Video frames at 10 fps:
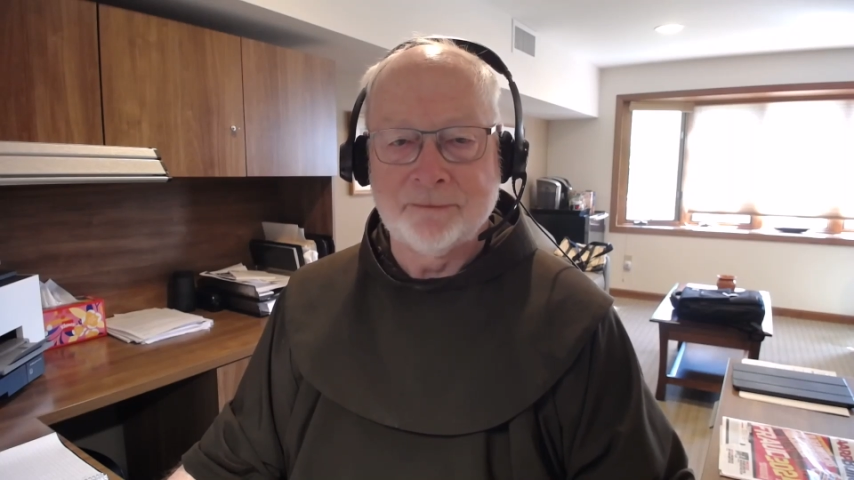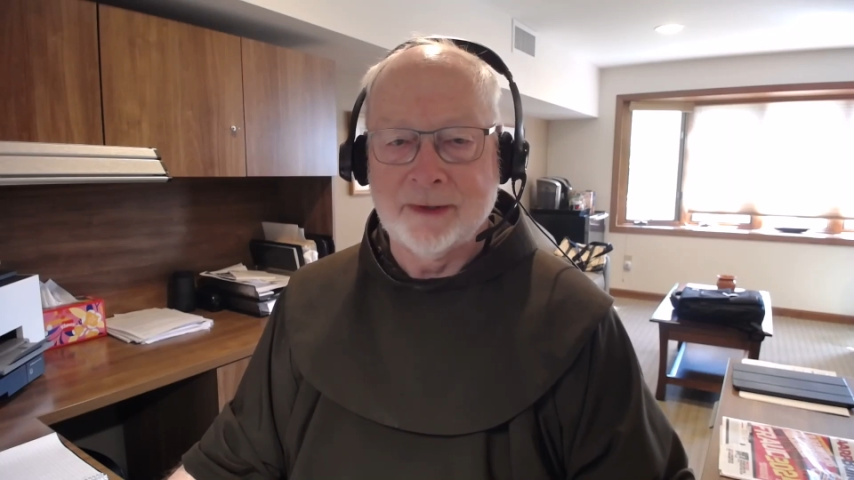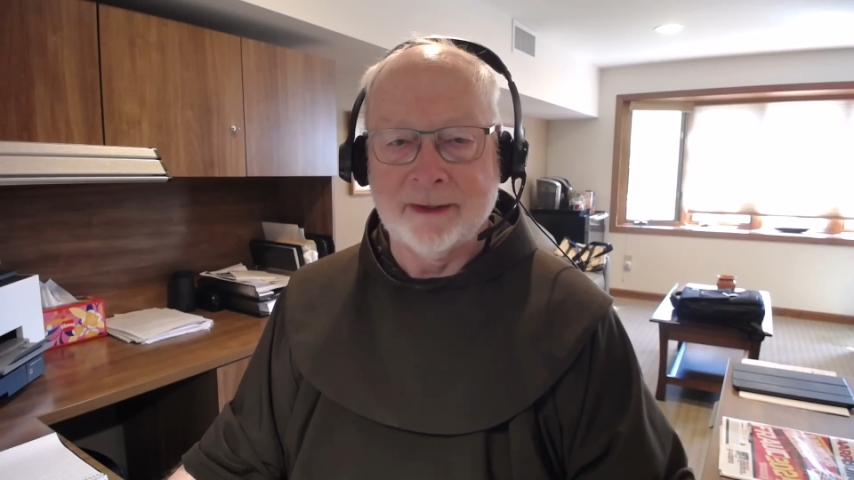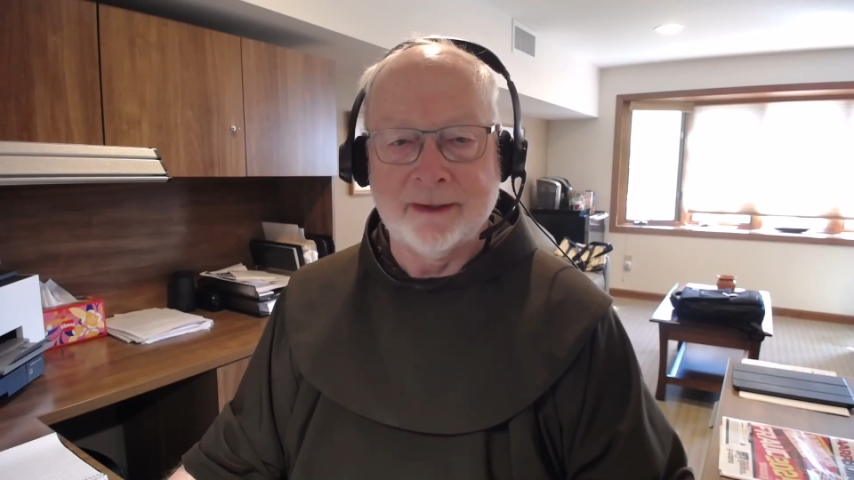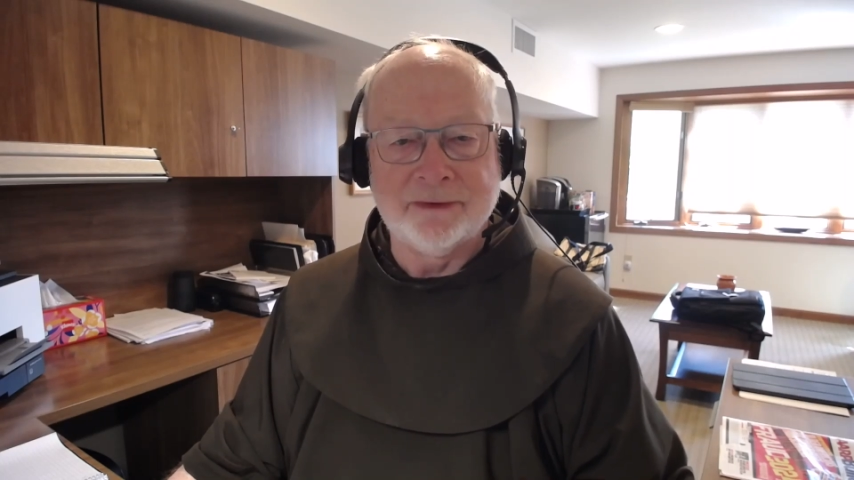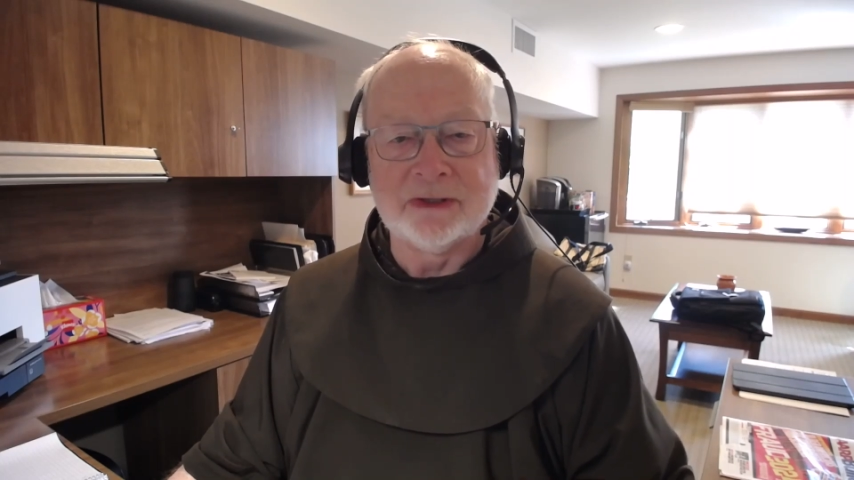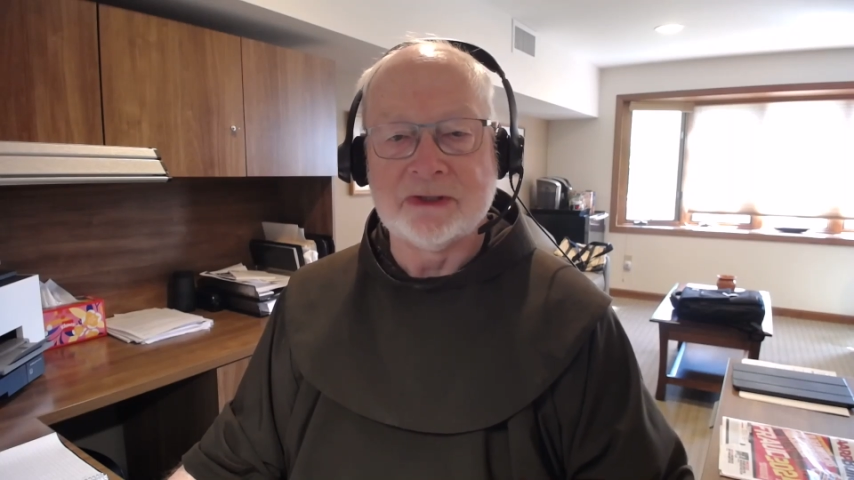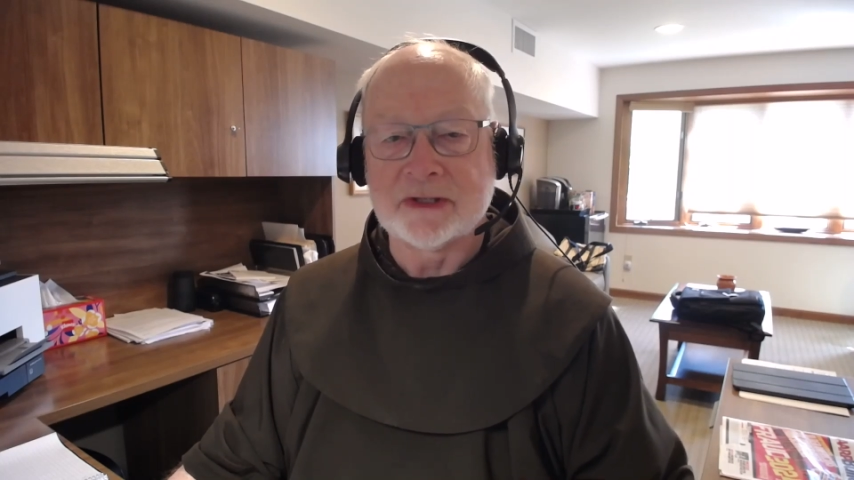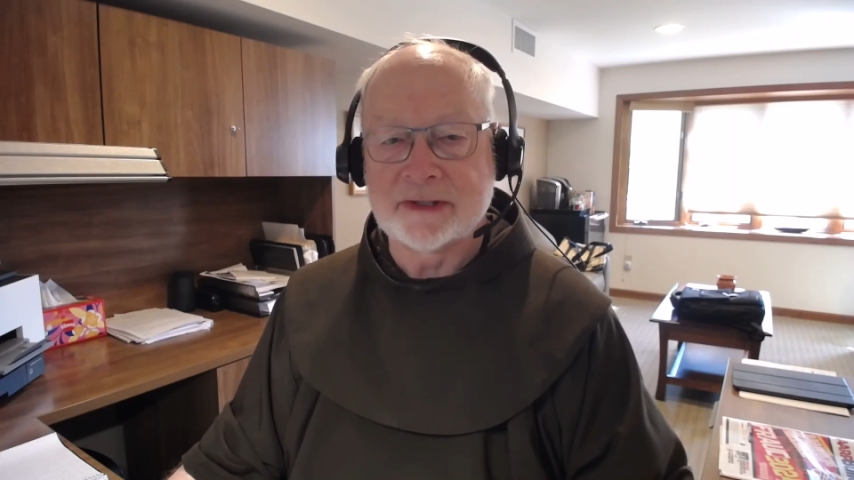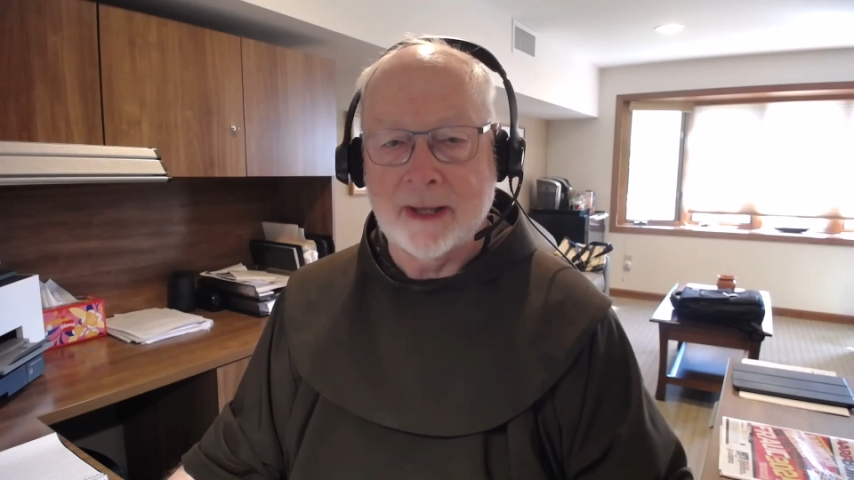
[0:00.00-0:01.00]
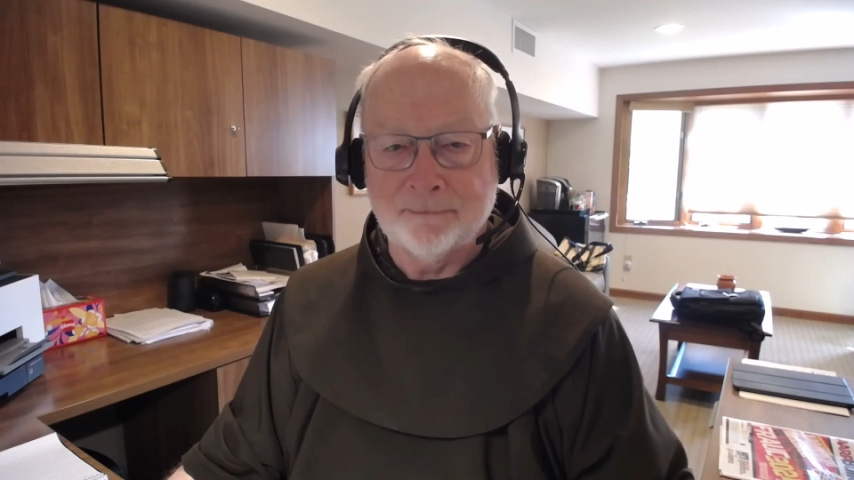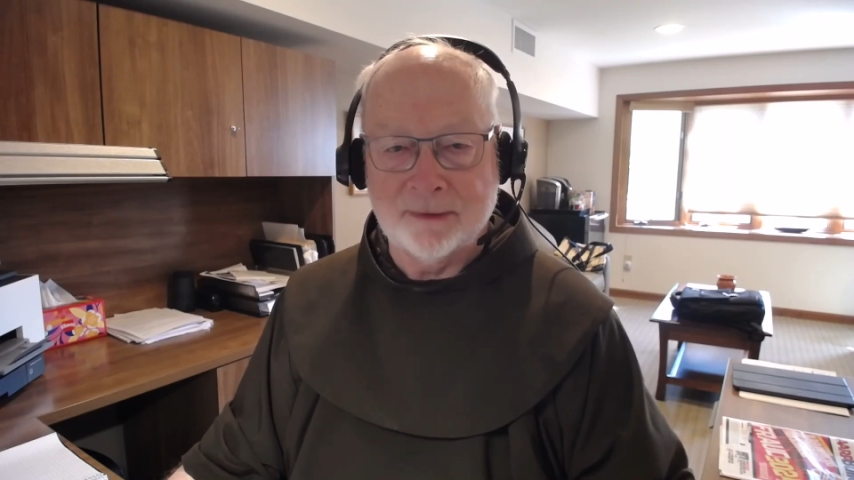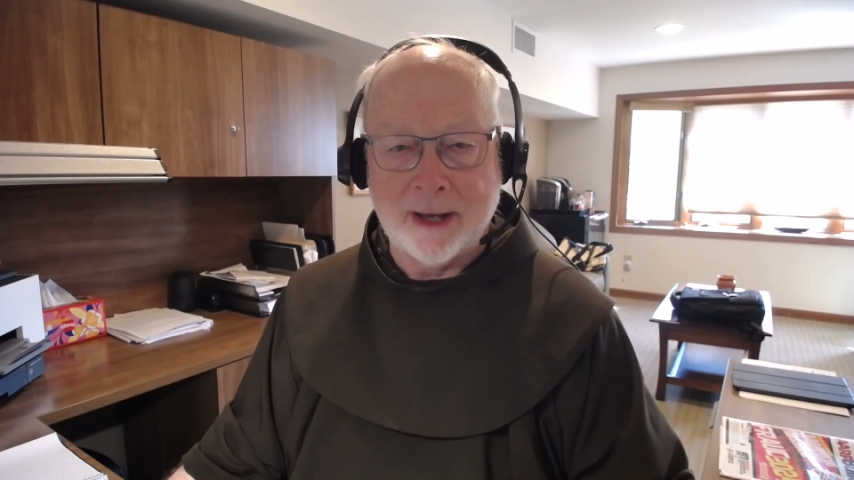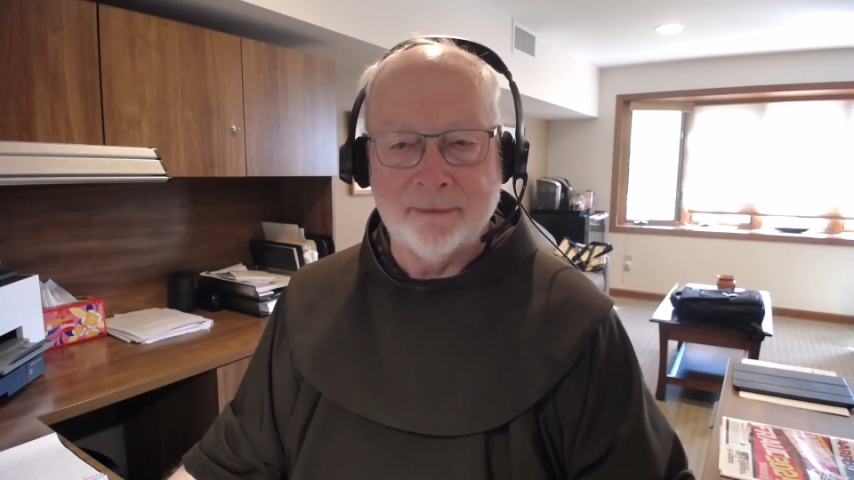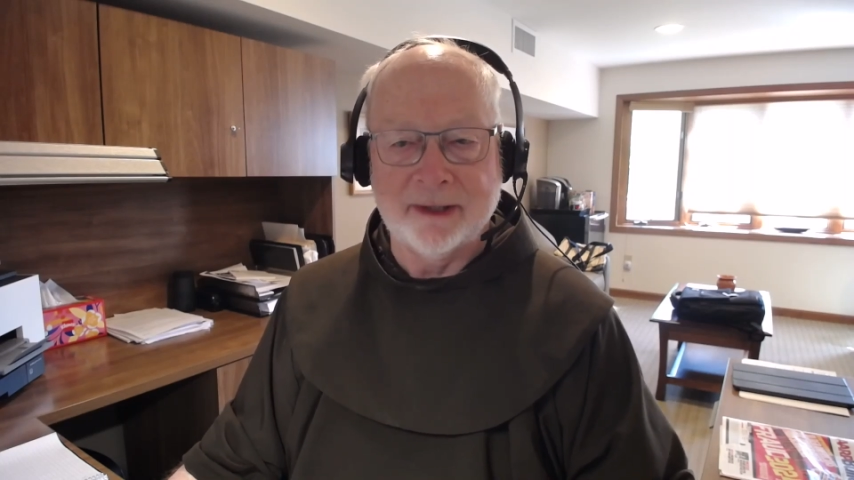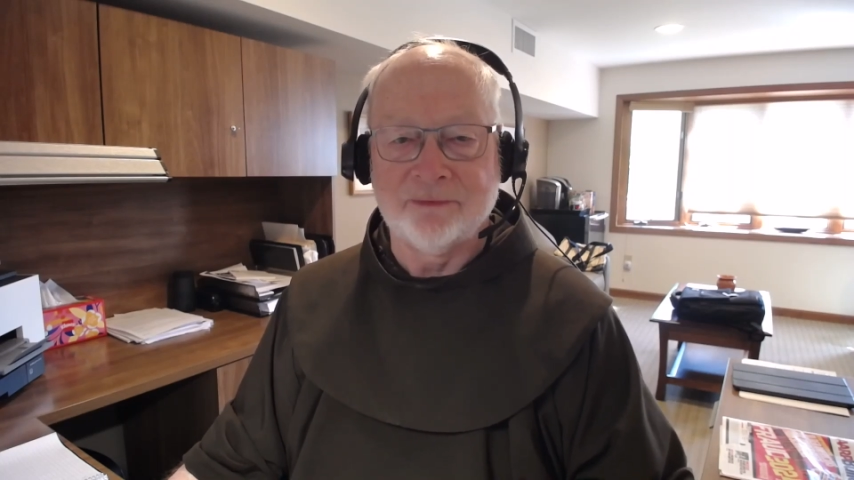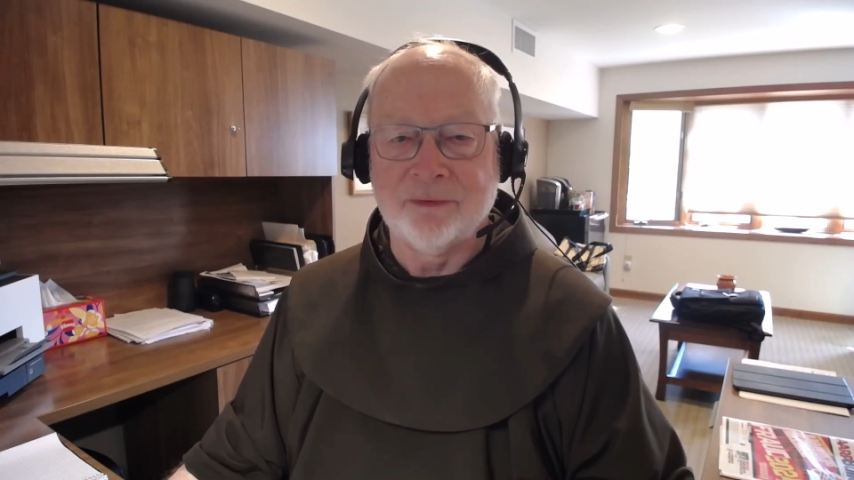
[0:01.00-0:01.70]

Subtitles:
It just kept coming